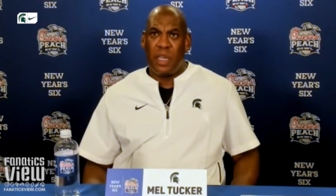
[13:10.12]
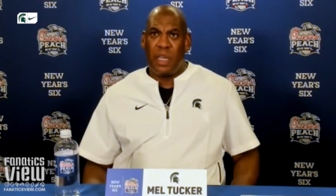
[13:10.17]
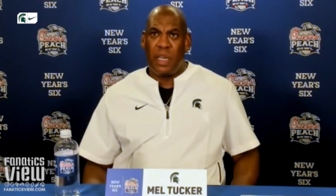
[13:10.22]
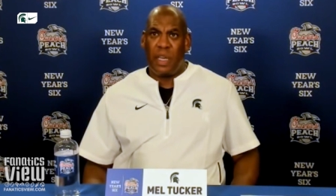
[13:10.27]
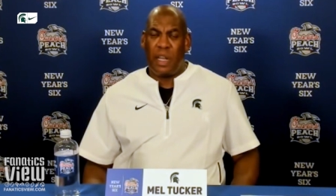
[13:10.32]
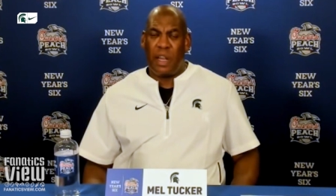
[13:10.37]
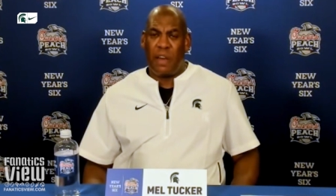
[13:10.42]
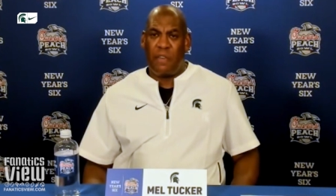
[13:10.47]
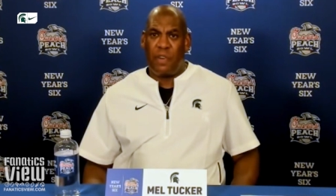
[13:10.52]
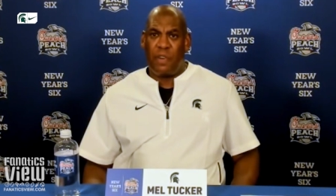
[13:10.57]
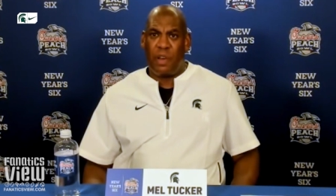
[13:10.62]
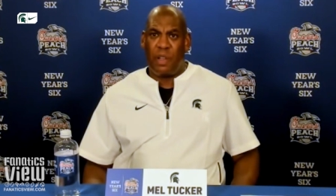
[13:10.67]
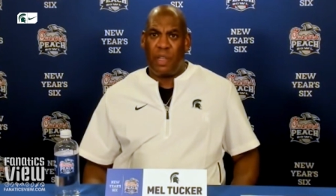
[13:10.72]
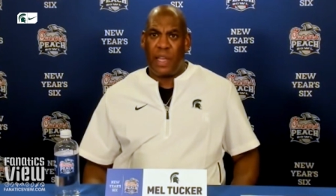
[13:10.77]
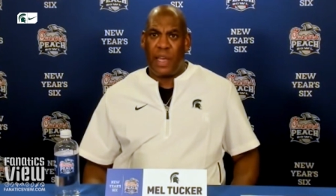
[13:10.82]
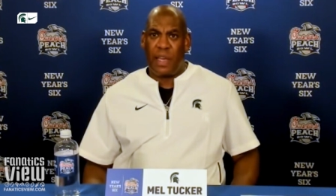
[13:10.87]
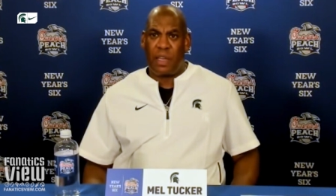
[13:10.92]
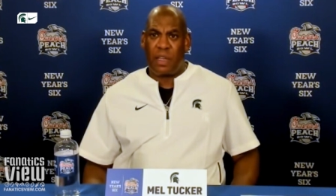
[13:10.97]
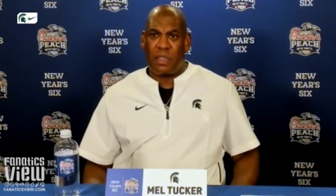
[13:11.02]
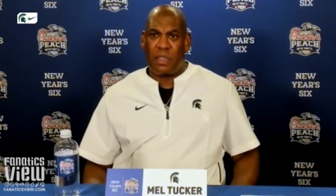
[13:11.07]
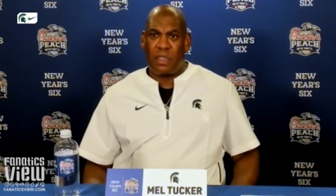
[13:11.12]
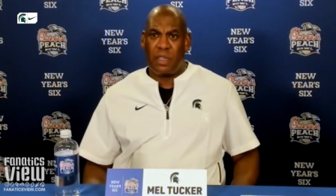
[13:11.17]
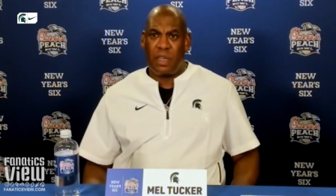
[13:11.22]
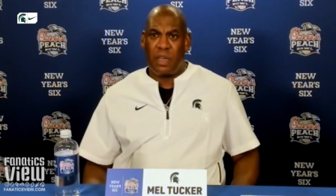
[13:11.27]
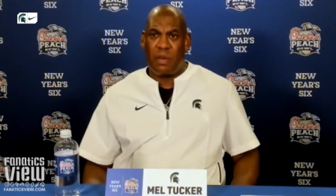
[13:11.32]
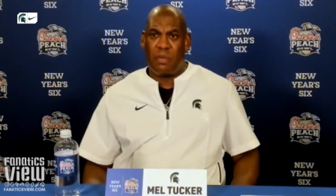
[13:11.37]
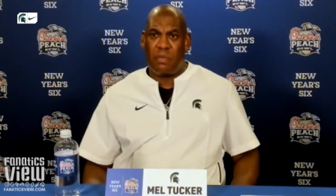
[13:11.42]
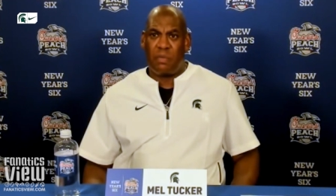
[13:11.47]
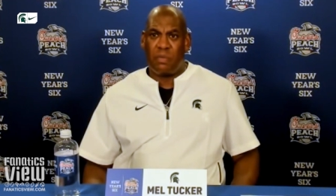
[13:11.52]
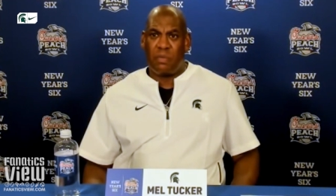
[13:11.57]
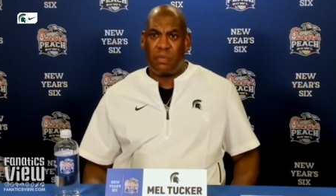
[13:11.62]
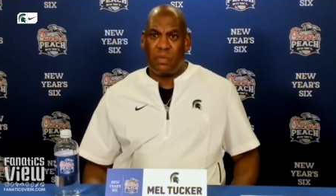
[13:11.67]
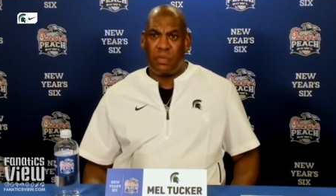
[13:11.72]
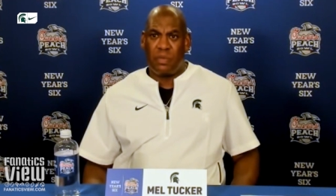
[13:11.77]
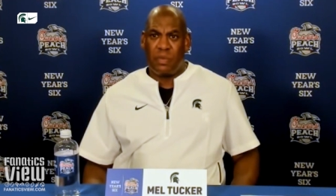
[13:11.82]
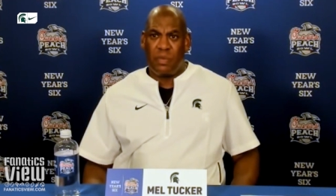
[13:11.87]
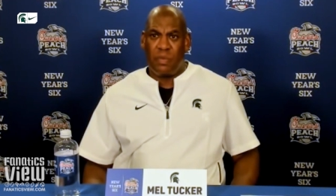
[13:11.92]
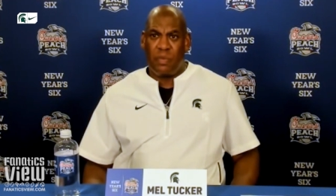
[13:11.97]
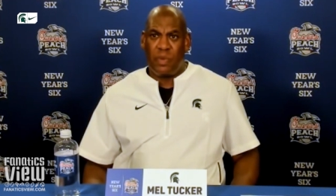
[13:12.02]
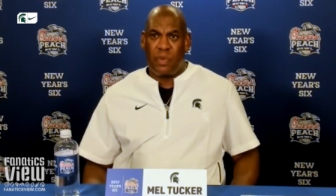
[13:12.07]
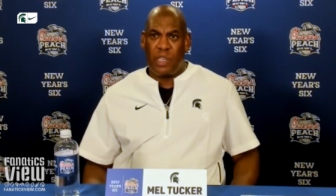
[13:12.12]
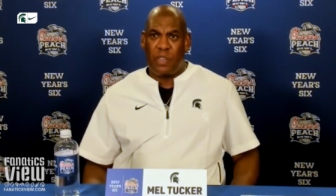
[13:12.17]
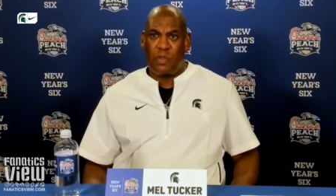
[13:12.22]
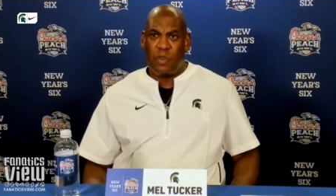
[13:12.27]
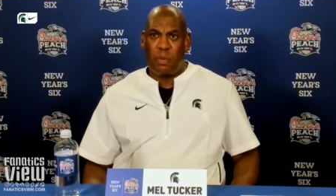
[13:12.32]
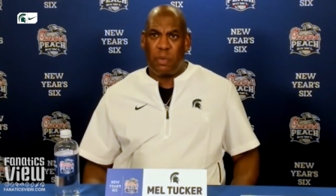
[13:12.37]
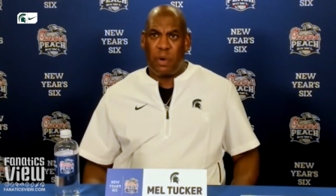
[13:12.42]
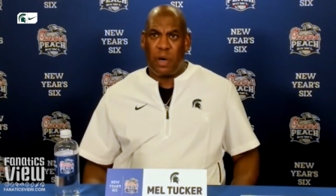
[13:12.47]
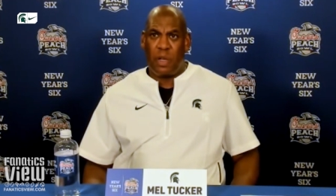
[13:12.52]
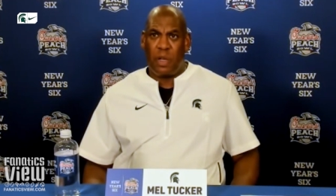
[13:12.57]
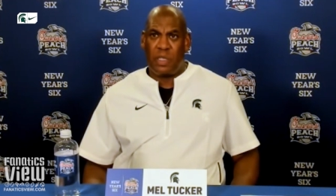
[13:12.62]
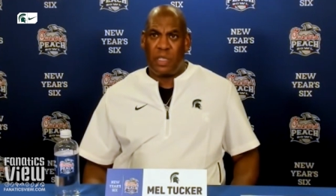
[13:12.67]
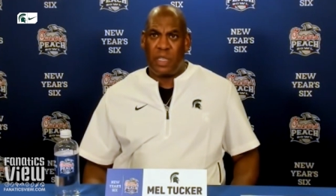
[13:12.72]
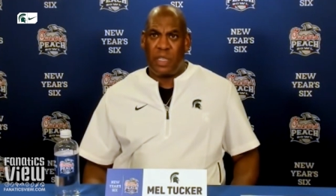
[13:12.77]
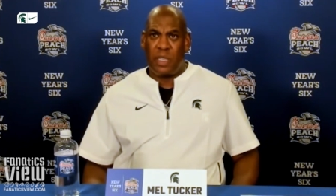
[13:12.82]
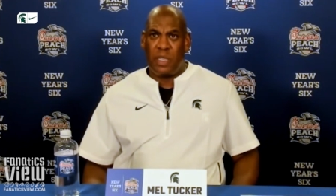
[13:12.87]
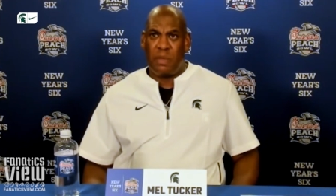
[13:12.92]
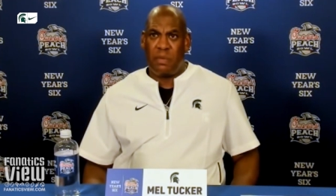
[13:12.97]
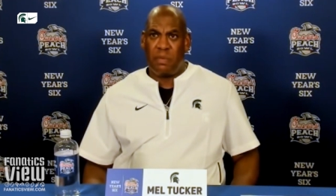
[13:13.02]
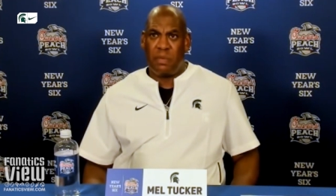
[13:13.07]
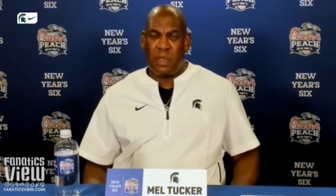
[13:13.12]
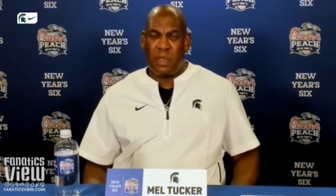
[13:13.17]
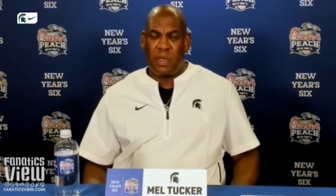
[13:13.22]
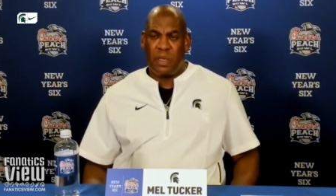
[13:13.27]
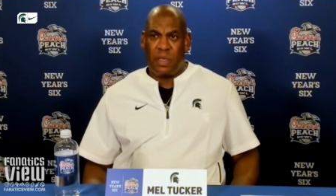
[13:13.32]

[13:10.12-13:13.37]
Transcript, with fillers: And I felt like um, this football team